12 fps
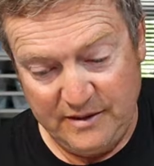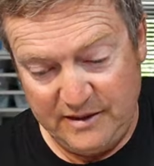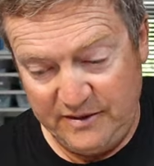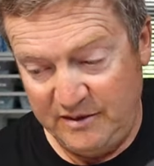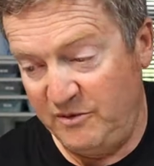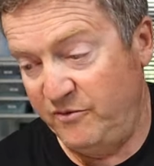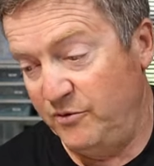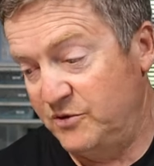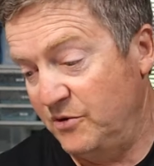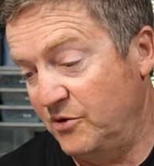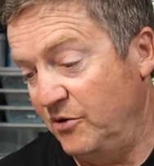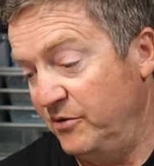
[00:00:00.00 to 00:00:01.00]
And then we've
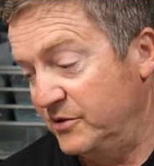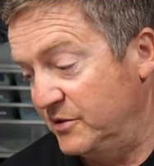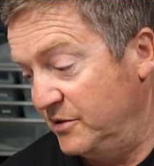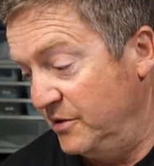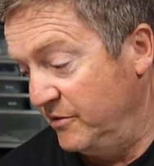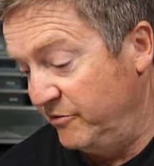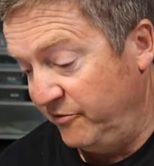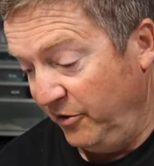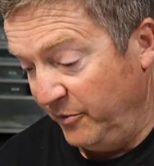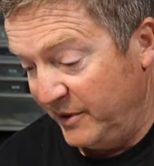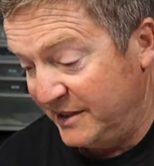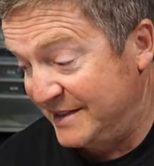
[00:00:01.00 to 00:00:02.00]
also got the
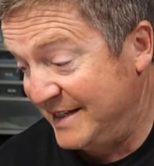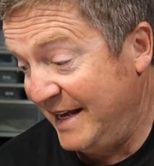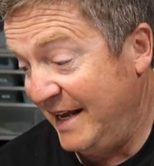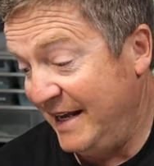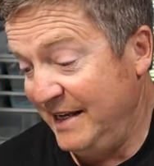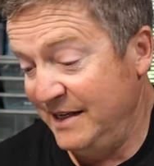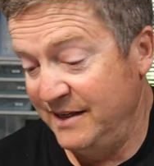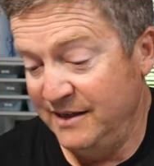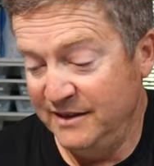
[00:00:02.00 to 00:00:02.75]
following day